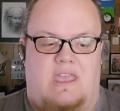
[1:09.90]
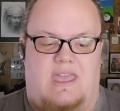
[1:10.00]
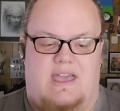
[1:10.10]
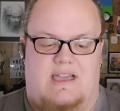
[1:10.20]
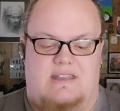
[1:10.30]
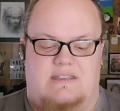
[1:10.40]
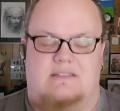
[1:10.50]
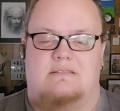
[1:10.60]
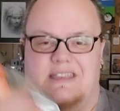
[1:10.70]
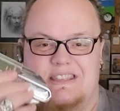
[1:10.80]
and
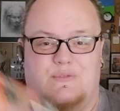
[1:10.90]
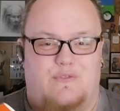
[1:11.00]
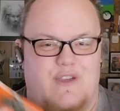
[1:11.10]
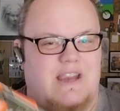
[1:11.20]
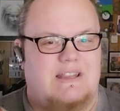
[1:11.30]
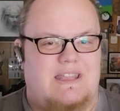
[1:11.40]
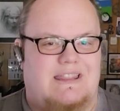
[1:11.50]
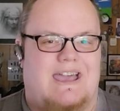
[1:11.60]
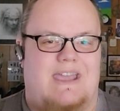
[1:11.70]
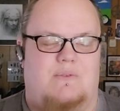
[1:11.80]
it's fairly
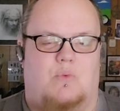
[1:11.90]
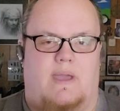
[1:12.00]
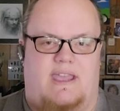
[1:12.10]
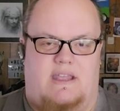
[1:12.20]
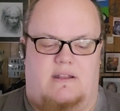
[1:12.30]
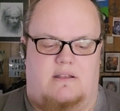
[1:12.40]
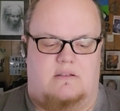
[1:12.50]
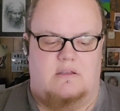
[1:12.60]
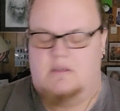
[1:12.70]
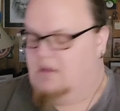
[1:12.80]
lightweight.
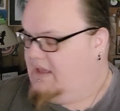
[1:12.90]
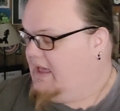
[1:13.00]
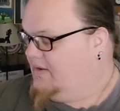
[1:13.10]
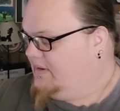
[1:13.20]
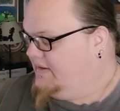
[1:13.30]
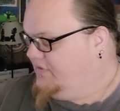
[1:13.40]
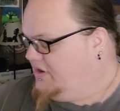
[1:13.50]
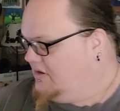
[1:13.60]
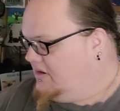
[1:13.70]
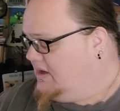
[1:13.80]

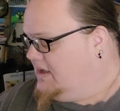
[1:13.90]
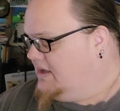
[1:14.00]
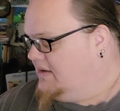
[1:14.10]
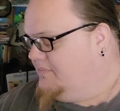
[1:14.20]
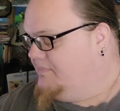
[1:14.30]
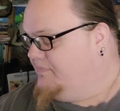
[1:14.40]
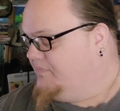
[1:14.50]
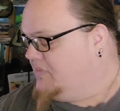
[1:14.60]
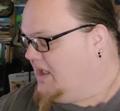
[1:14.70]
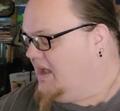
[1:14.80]
However,
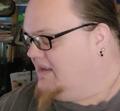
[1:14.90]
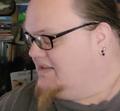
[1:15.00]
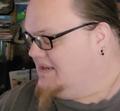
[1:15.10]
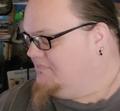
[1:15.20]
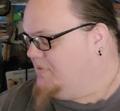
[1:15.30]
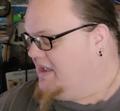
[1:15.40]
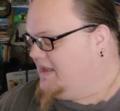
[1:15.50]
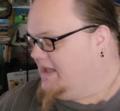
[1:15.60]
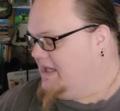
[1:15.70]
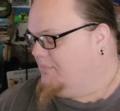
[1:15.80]
I did
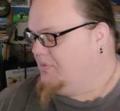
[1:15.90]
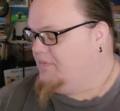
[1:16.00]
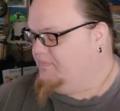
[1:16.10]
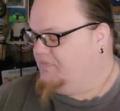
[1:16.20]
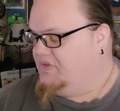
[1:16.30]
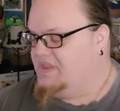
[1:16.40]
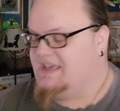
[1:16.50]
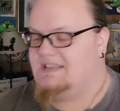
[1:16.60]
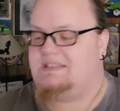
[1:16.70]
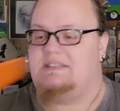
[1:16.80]
pick up
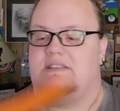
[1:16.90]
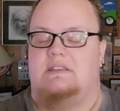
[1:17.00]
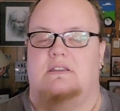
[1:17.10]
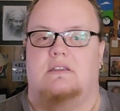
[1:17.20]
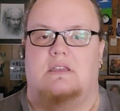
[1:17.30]
this